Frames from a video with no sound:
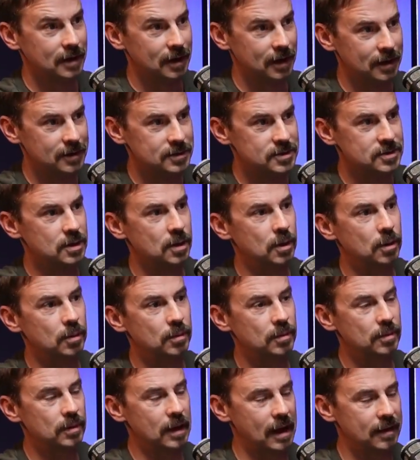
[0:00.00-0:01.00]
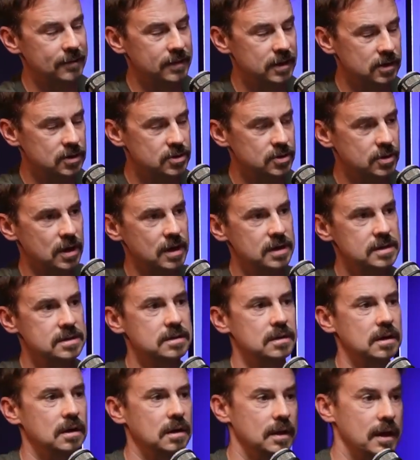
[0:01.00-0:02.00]
And so having a
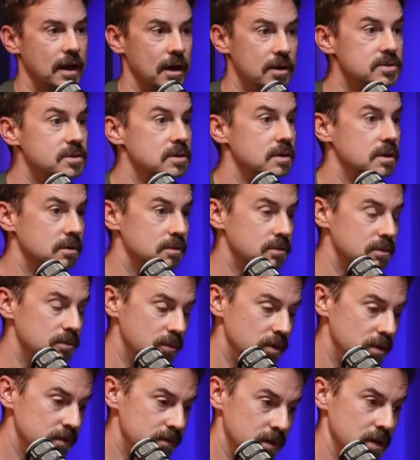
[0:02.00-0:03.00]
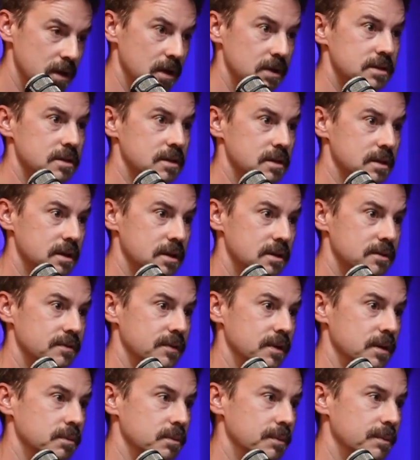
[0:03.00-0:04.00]
trust allows you to move it on to the next
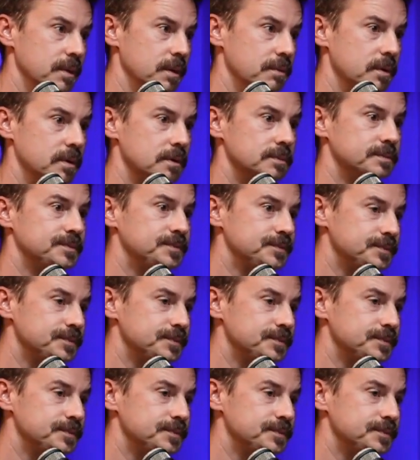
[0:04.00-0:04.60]
family member.